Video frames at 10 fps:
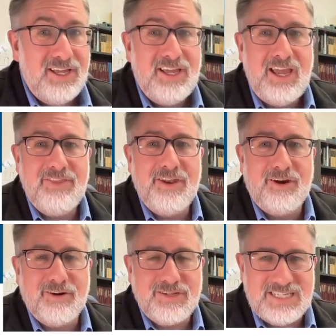and then
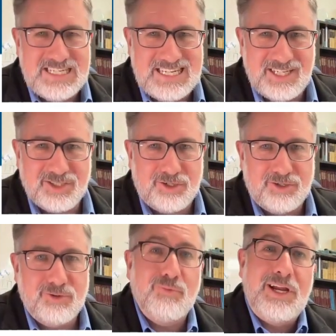RD is
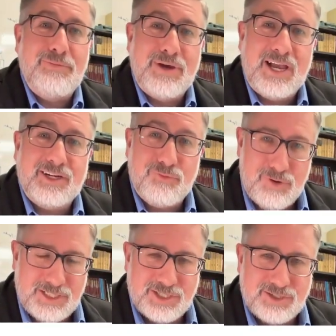our write back
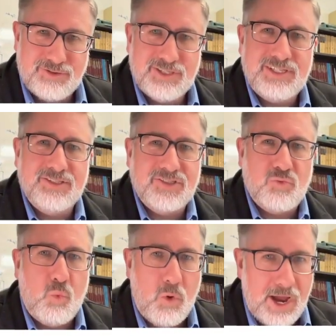register. This tells us
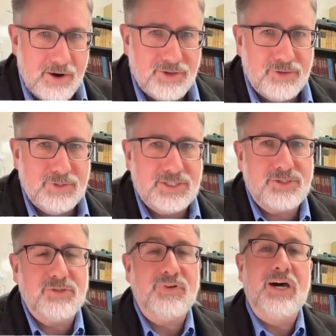where in the
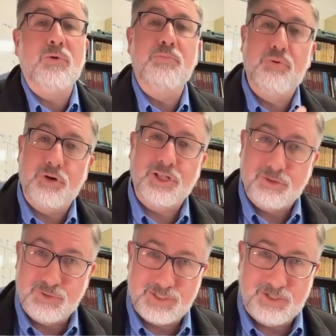register file we're putting the
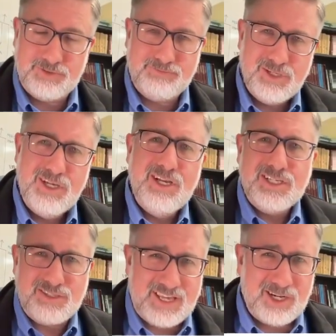result.
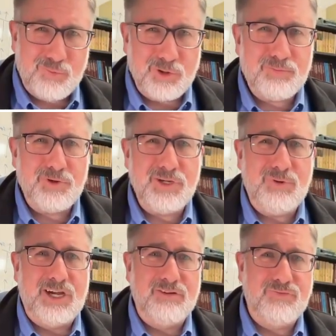So that'll work pretty
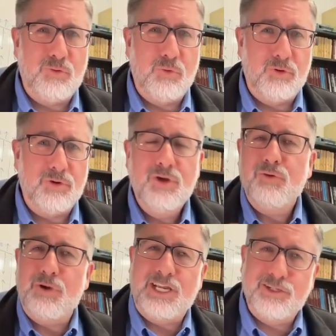well for
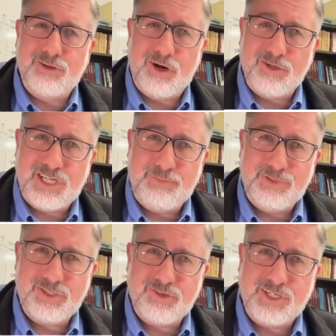regular R-type
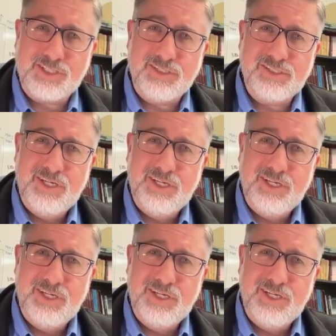instructions,